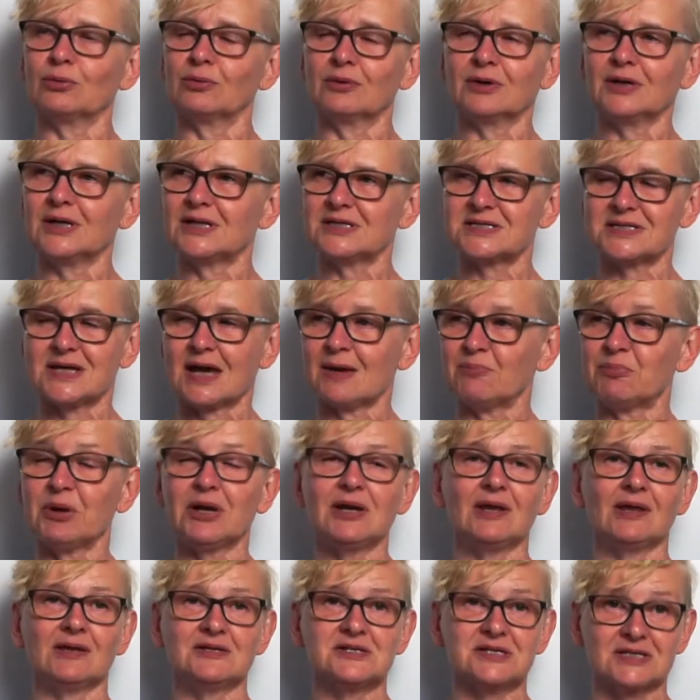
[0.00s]
It's
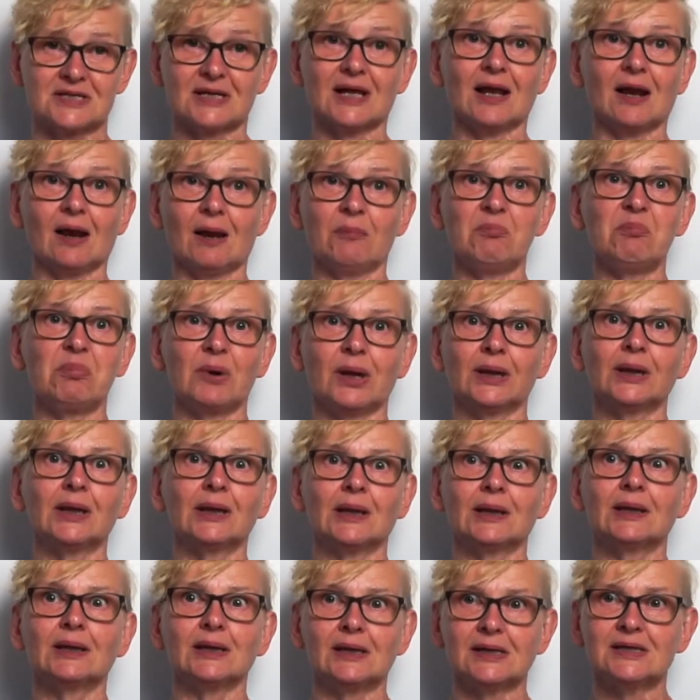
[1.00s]
happening still, but
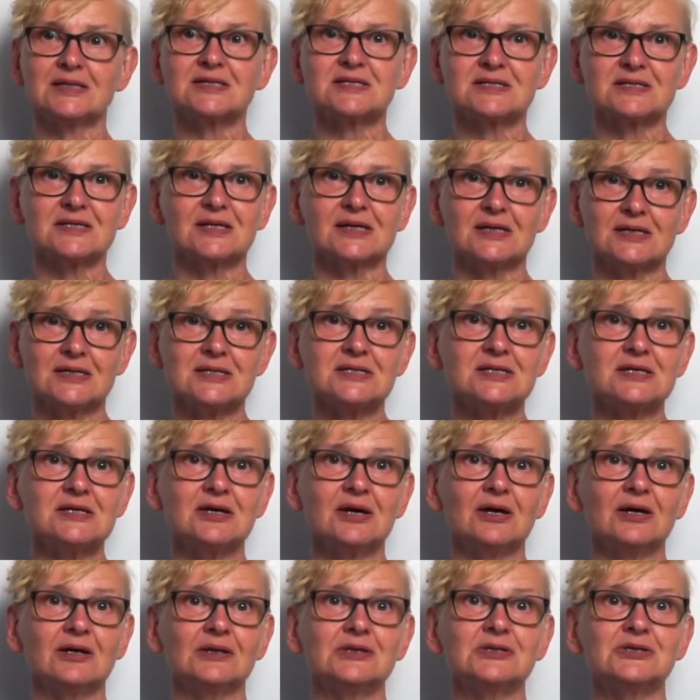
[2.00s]
it's
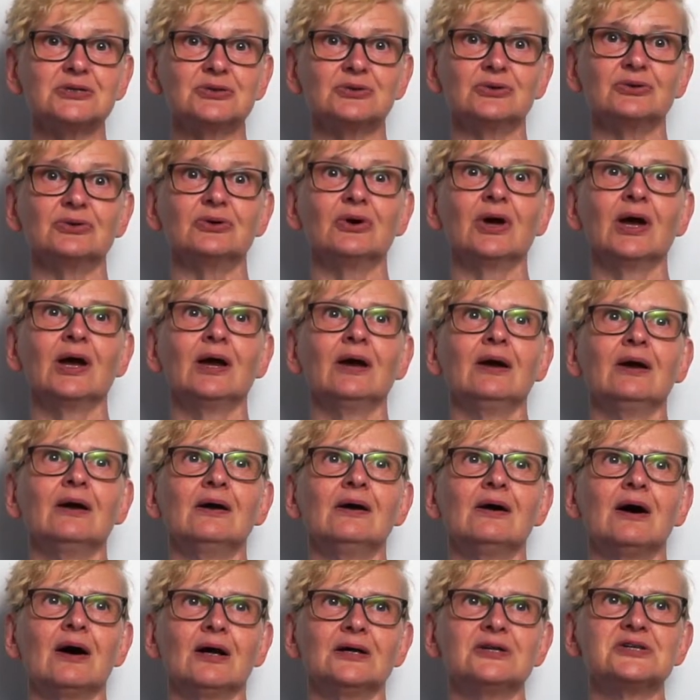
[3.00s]
easier to
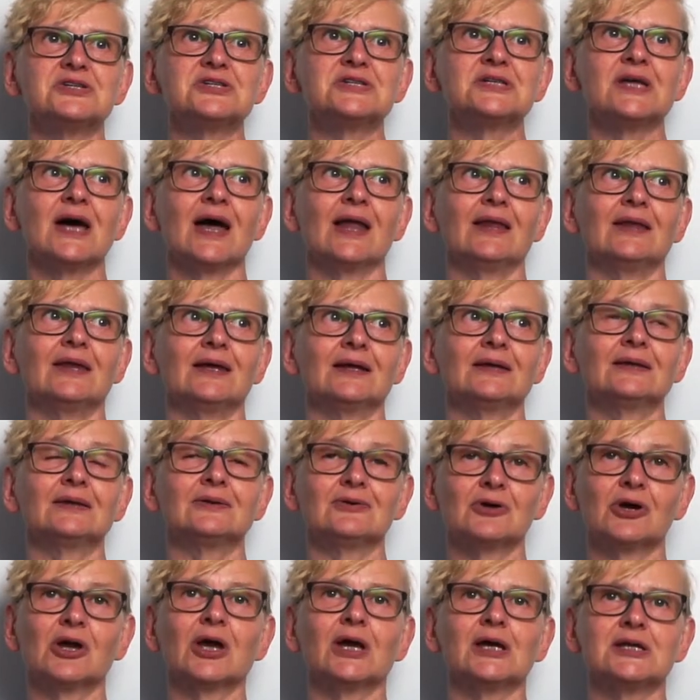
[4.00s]
understand that
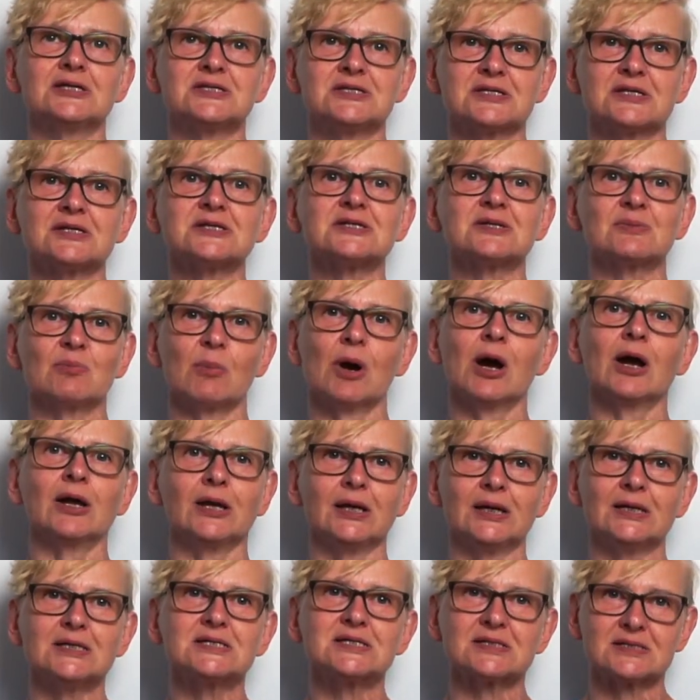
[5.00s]
okay, it's just mind
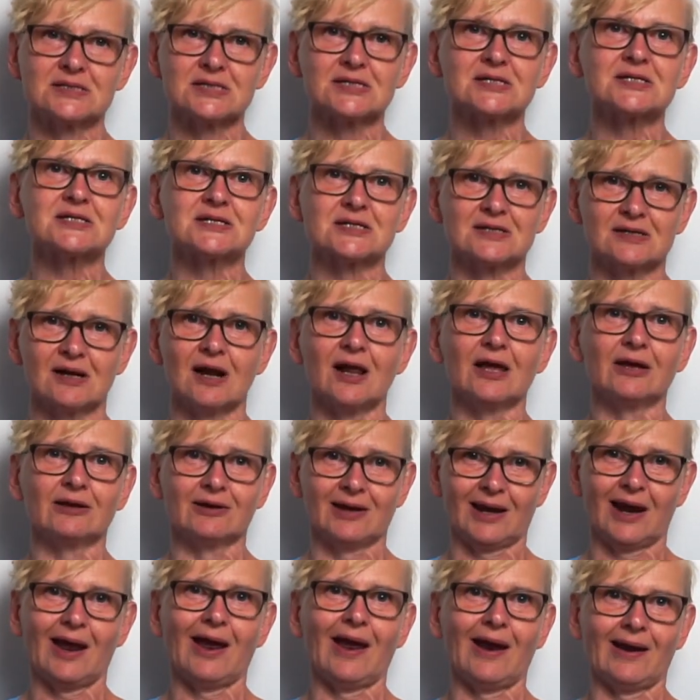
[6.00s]
is just like
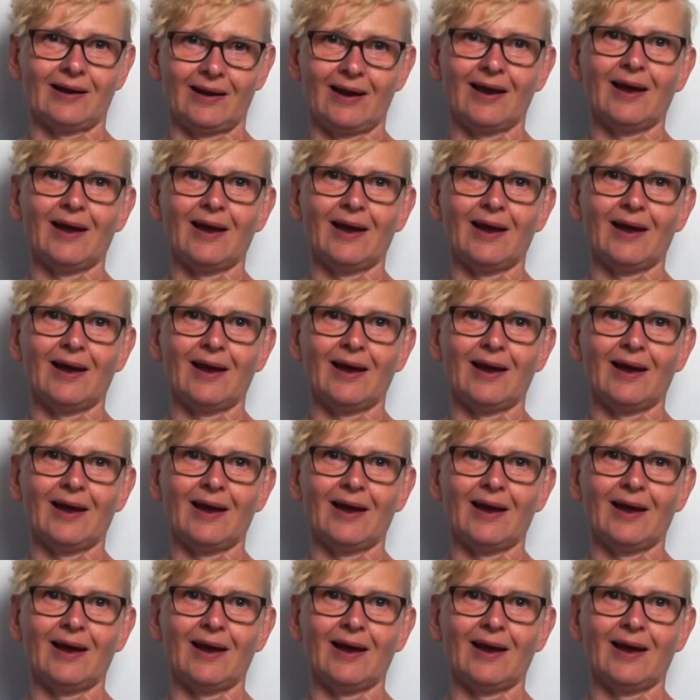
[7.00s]
tag